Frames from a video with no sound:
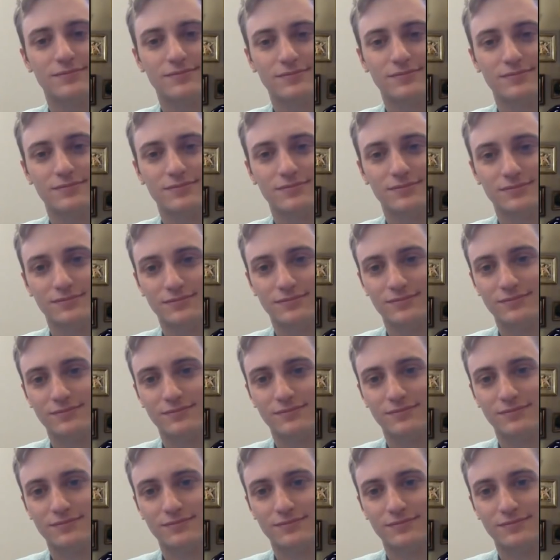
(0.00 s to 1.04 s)

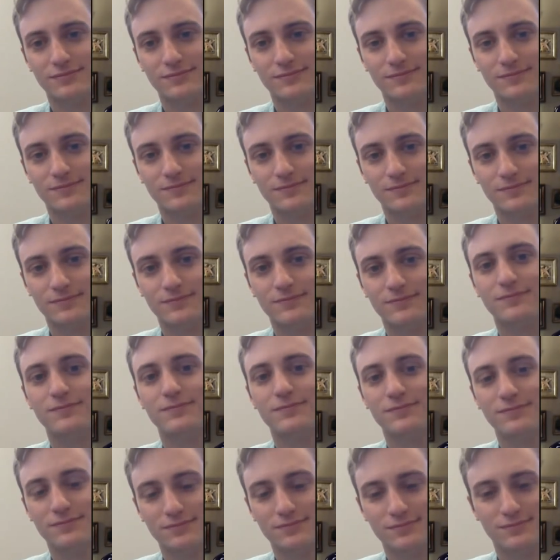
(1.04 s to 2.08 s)

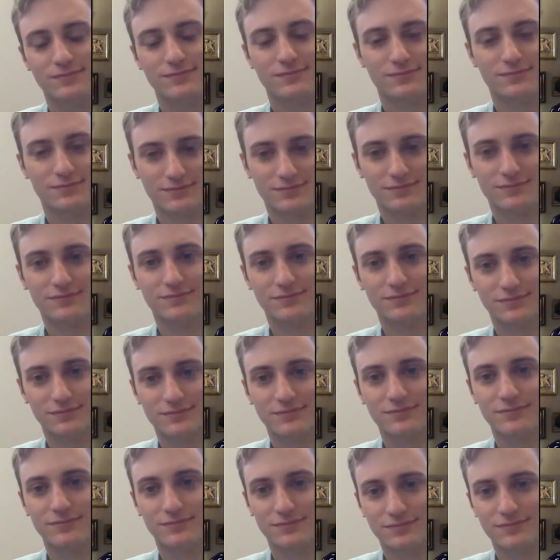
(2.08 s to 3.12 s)

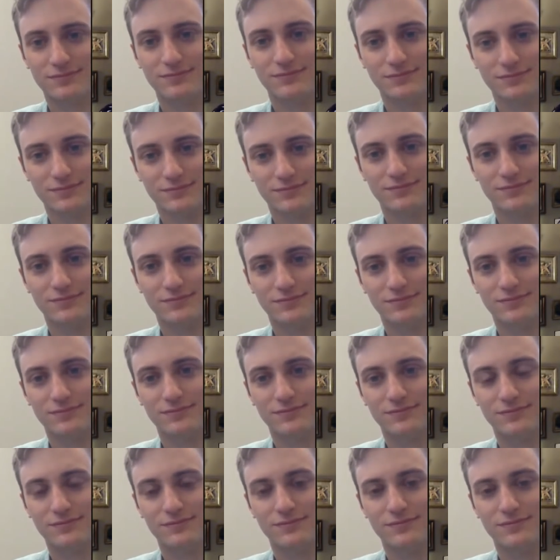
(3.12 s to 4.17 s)

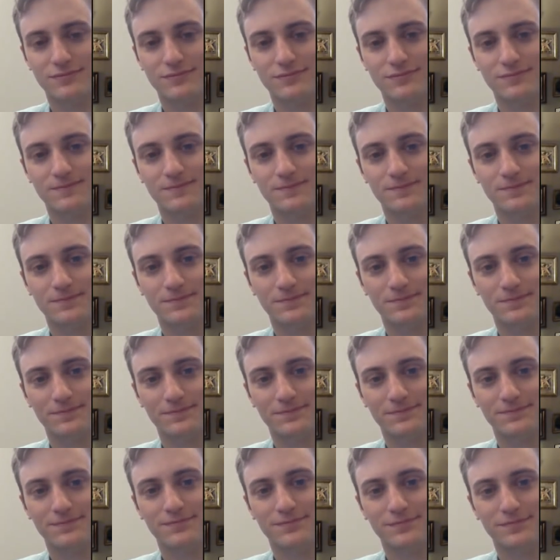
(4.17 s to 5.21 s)

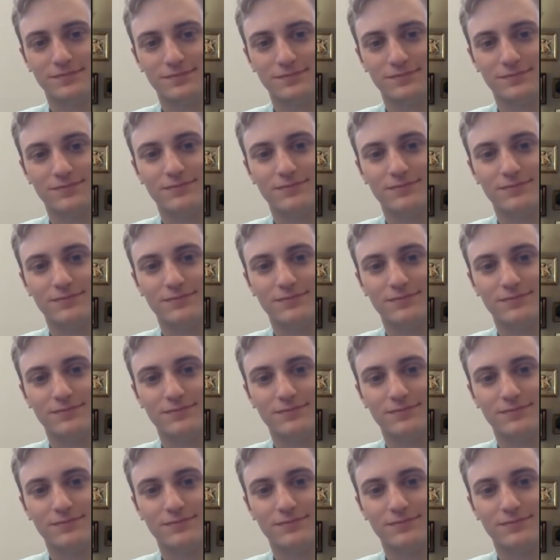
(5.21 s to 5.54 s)
(not speaking)